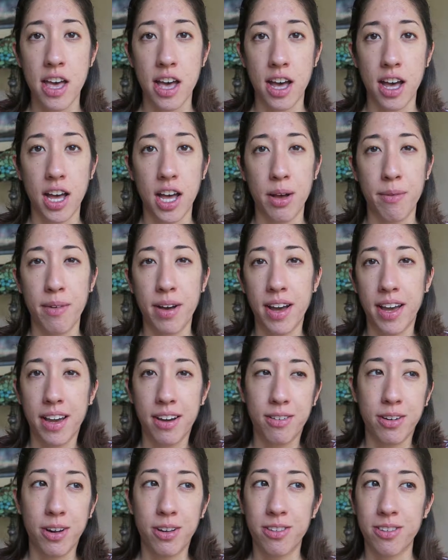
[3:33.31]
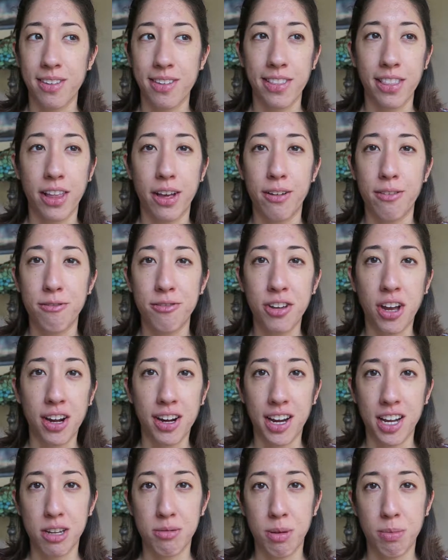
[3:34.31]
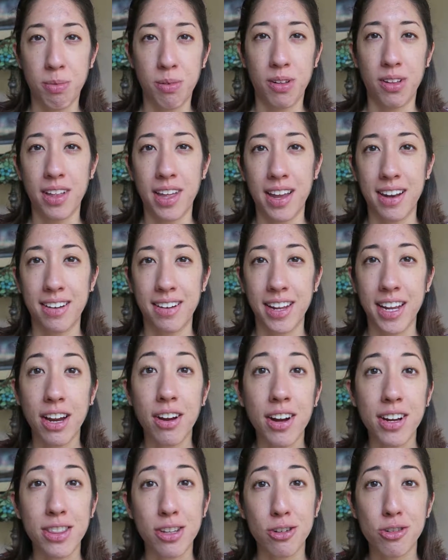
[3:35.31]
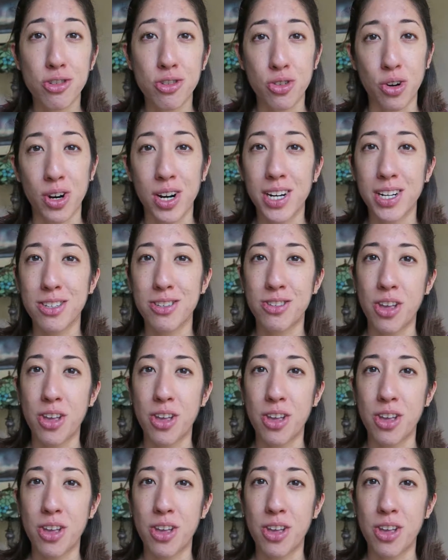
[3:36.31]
I always love talking to people and hearing their stories,